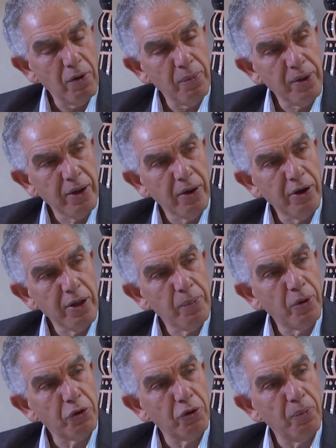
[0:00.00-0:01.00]
be an
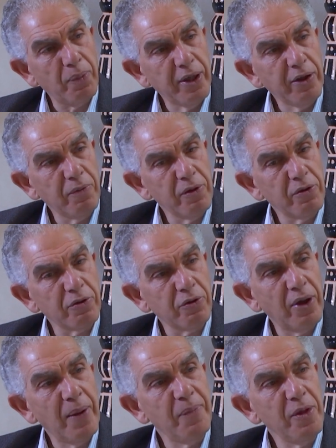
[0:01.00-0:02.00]
important player with other
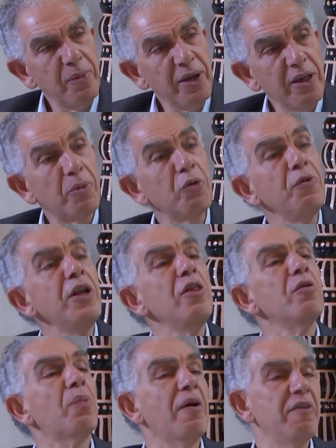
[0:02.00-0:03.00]
MDBs, but we need
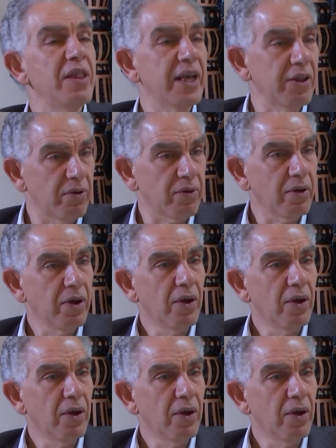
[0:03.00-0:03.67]
the private sector.